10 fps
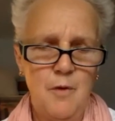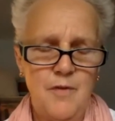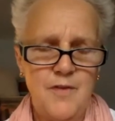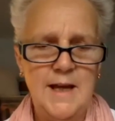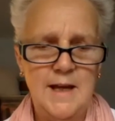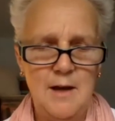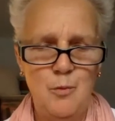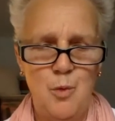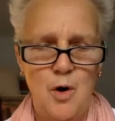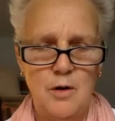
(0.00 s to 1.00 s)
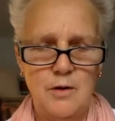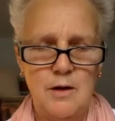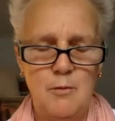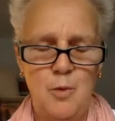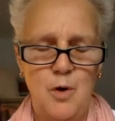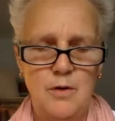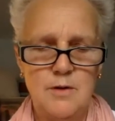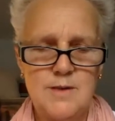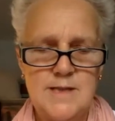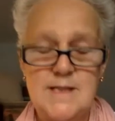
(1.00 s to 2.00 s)
thinking what
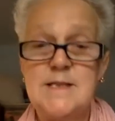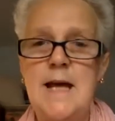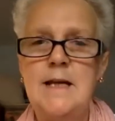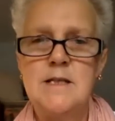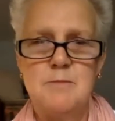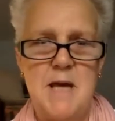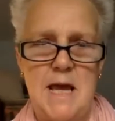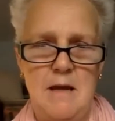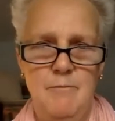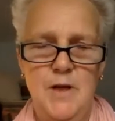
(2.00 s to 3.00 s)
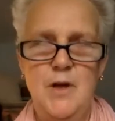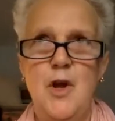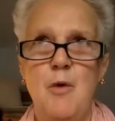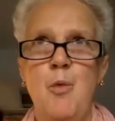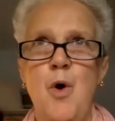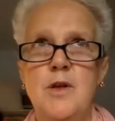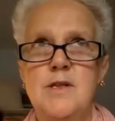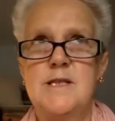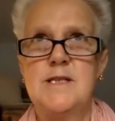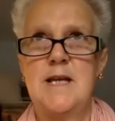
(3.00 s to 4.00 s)
sustains me, you know, what
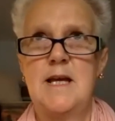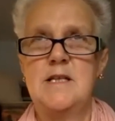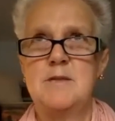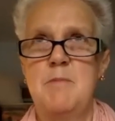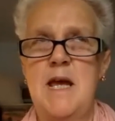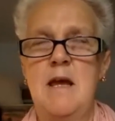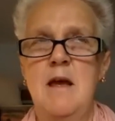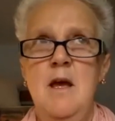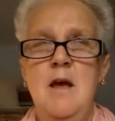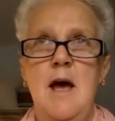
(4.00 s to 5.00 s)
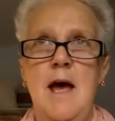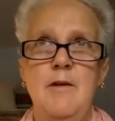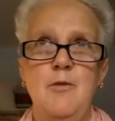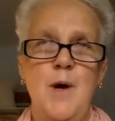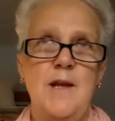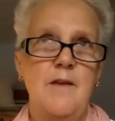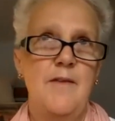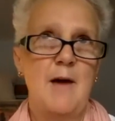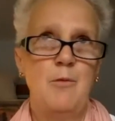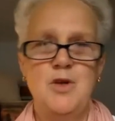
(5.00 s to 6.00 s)
sustains me, and whether
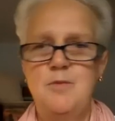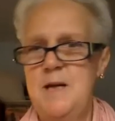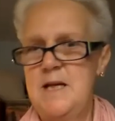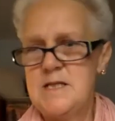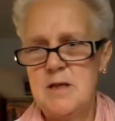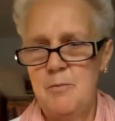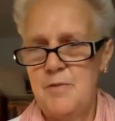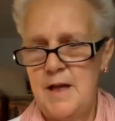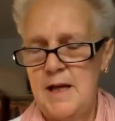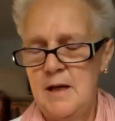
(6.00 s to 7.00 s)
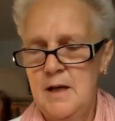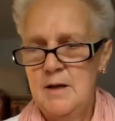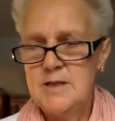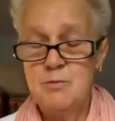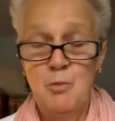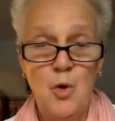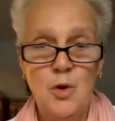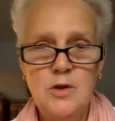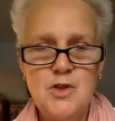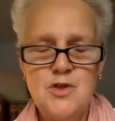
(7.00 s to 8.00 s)
that would be something
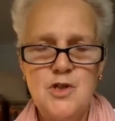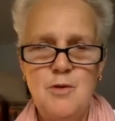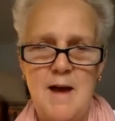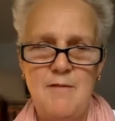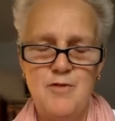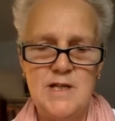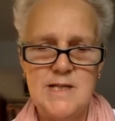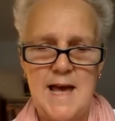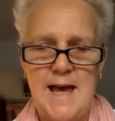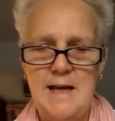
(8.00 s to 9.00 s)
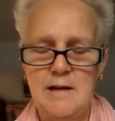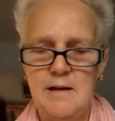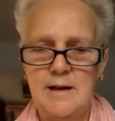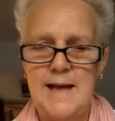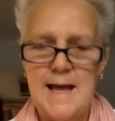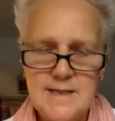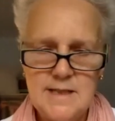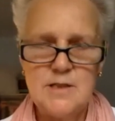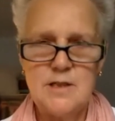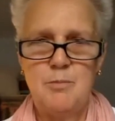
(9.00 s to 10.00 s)
small to do every day and get
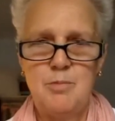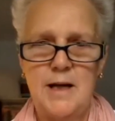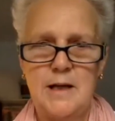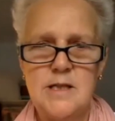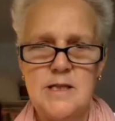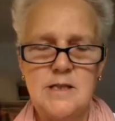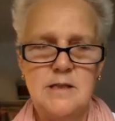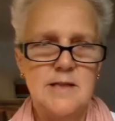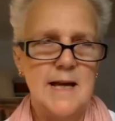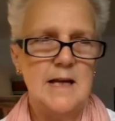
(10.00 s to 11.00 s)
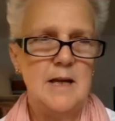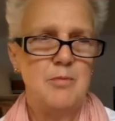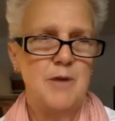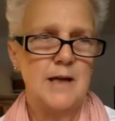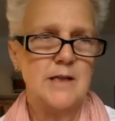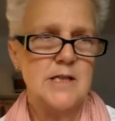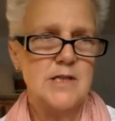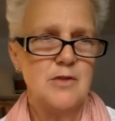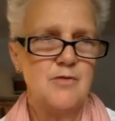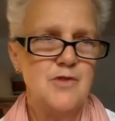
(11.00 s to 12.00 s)
into the practice, the daily
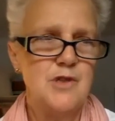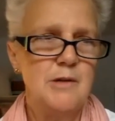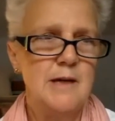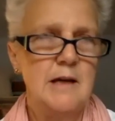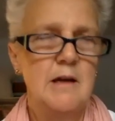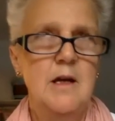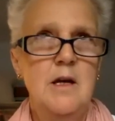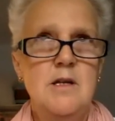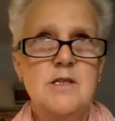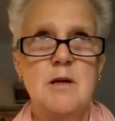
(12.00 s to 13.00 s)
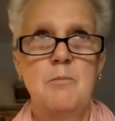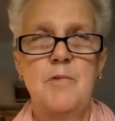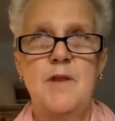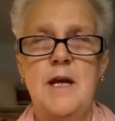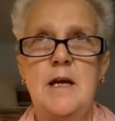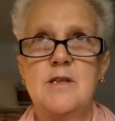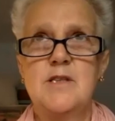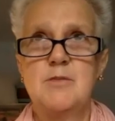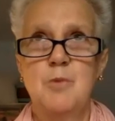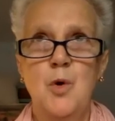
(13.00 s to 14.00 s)
practice of doing something
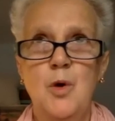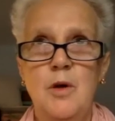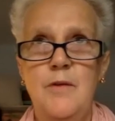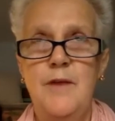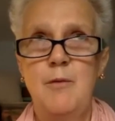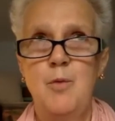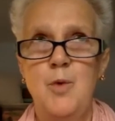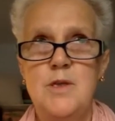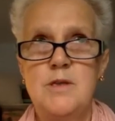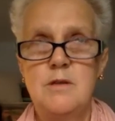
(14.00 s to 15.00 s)
small that would